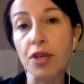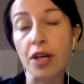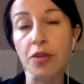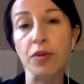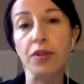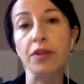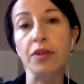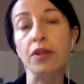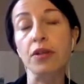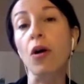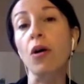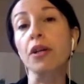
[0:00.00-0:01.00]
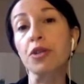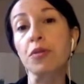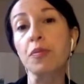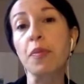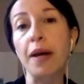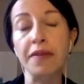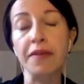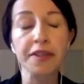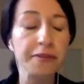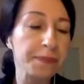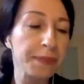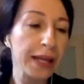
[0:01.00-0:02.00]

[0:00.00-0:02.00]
Jesuit college in Paris.